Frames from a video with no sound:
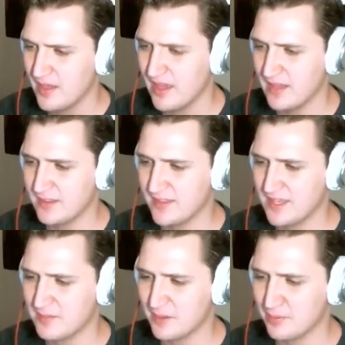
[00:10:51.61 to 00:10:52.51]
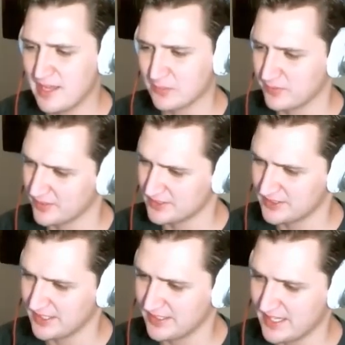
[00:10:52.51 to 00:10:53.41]
I think I'm going to block with this.
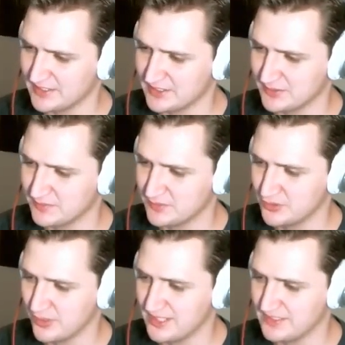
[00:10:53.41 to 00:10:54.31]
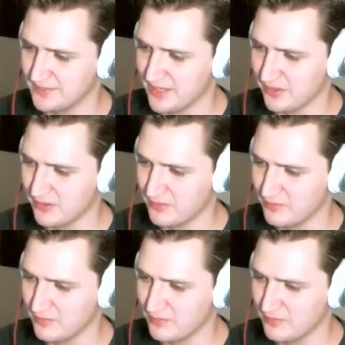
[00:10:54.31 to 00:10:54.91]
Like, that is crazy value.